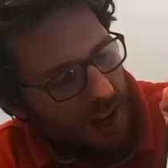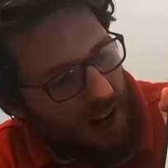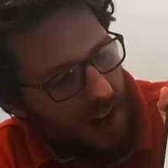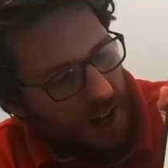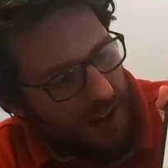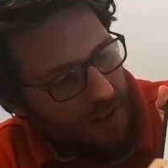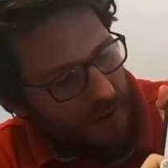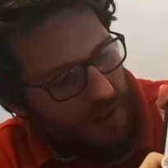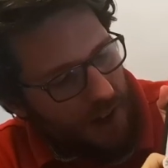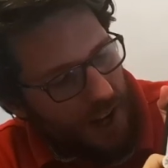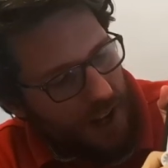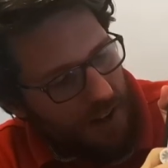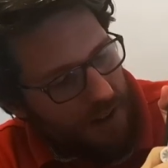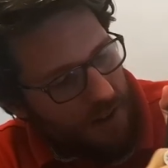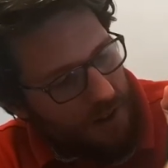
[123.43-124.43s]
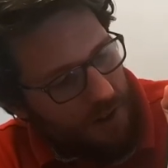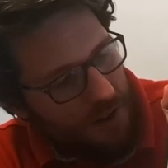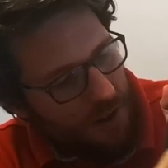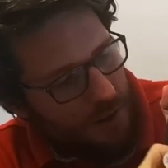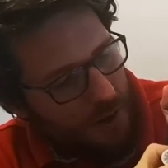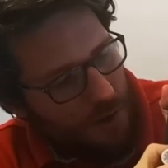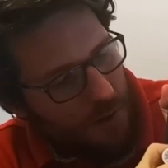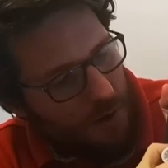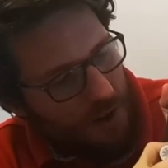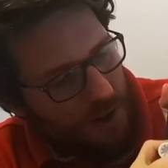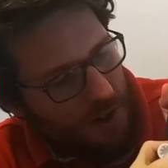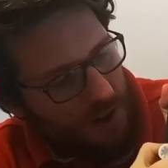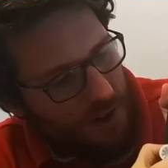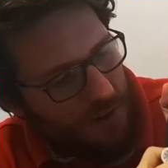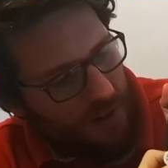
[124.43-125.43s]
I divide. 2
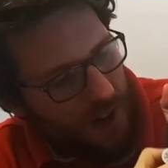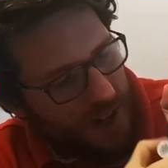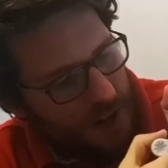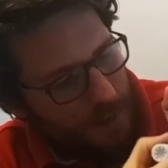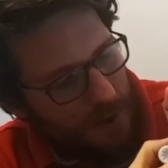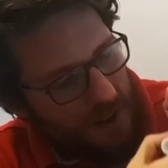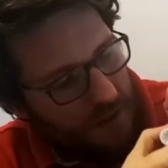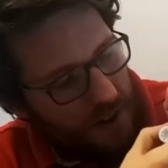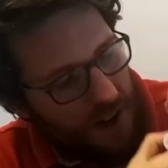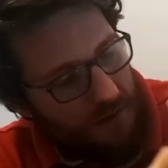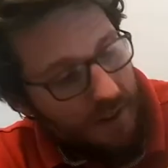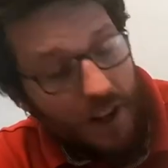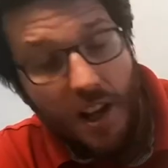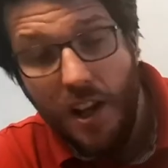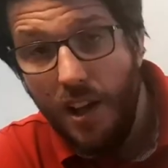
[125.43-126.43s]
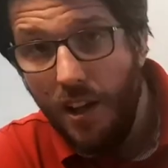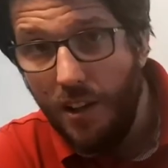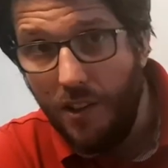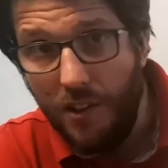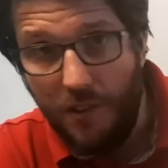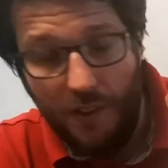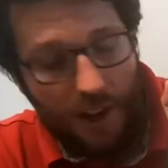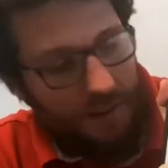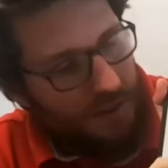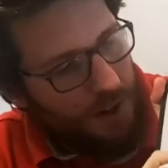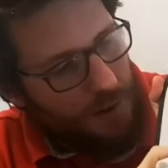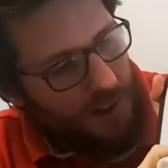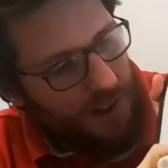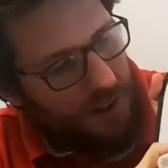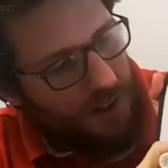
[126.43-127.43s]
divided by 5. Does 5
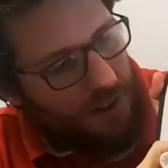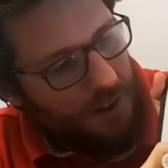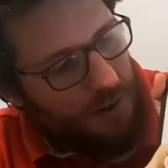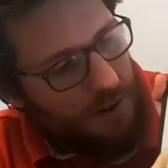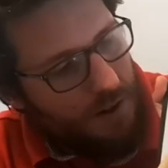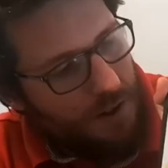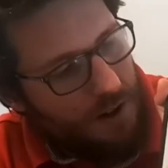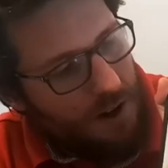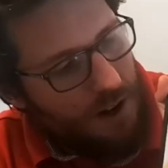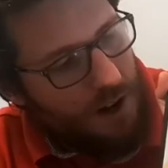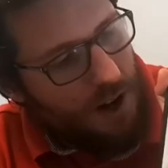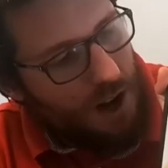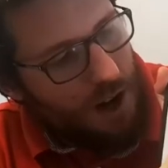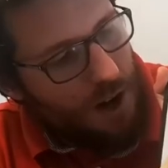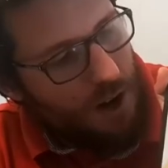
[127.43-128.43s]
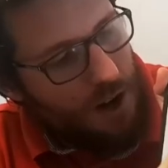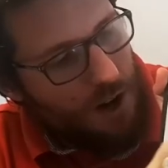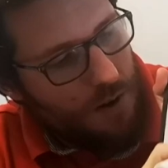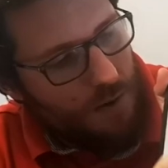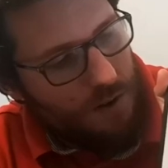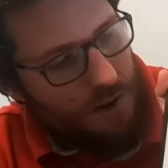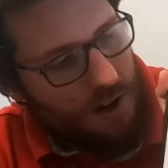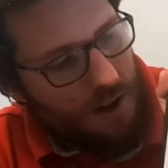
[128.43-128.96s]
go into 2? No.